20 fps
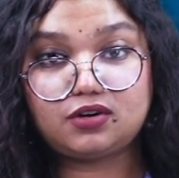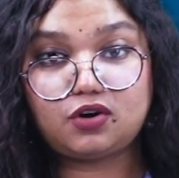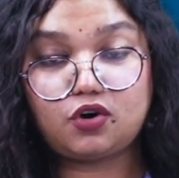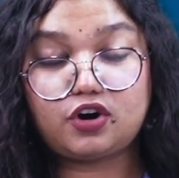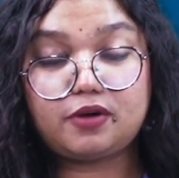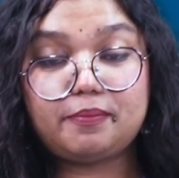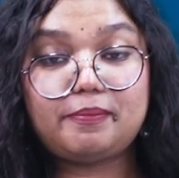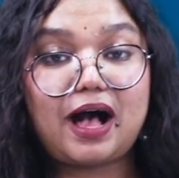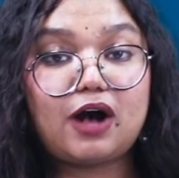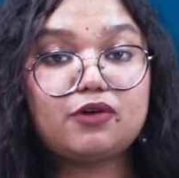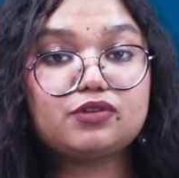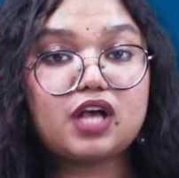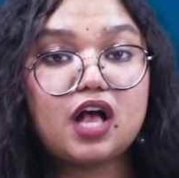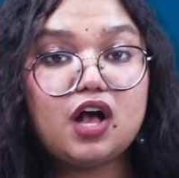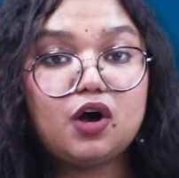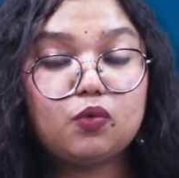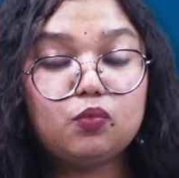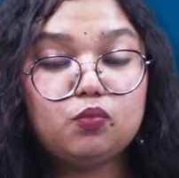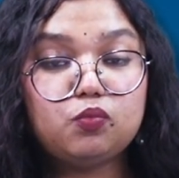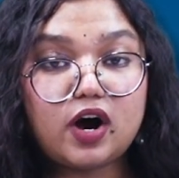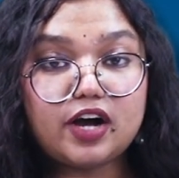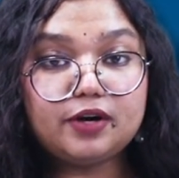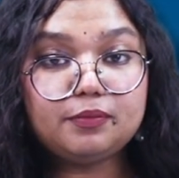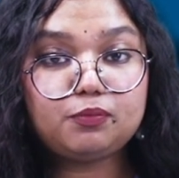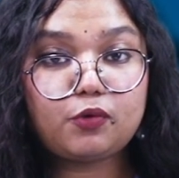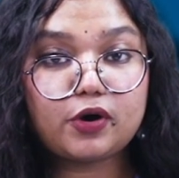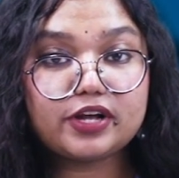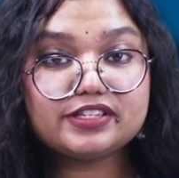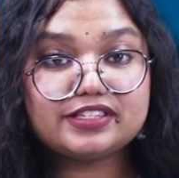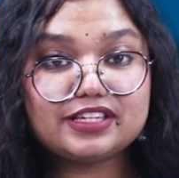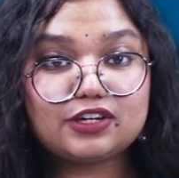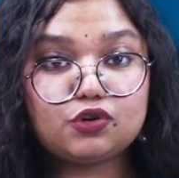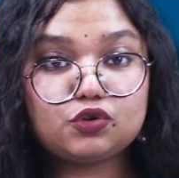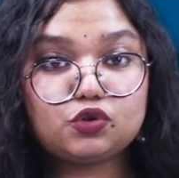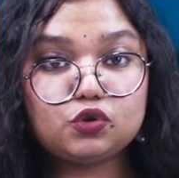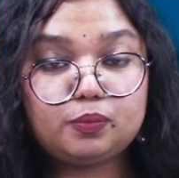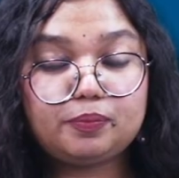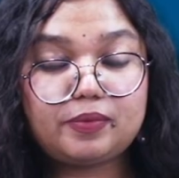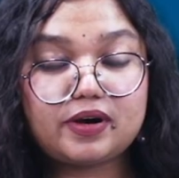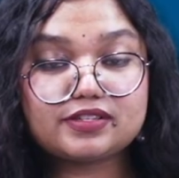or about
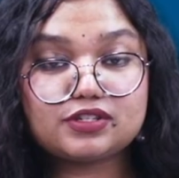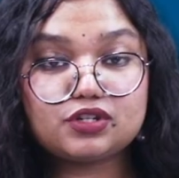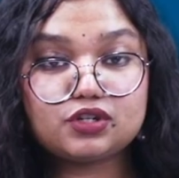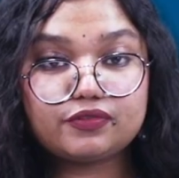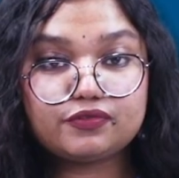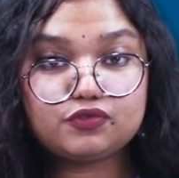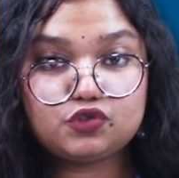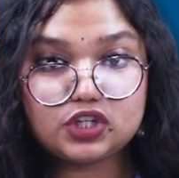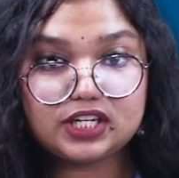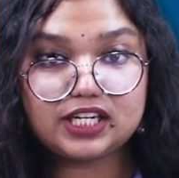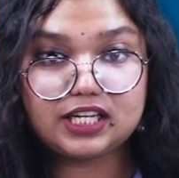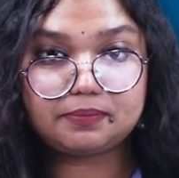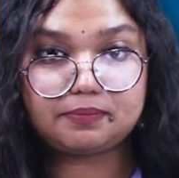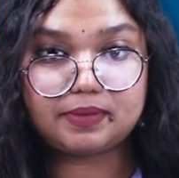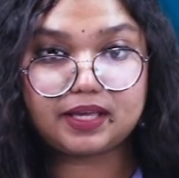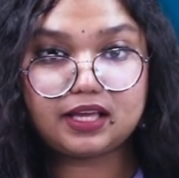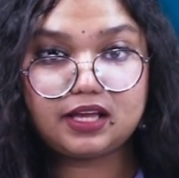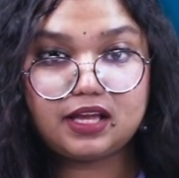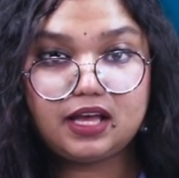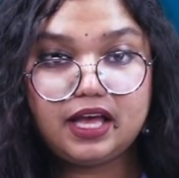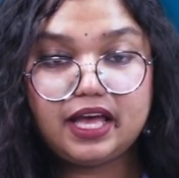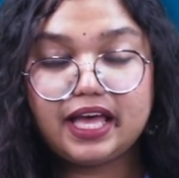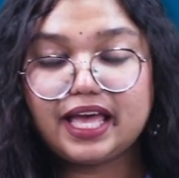1.02% of GDP,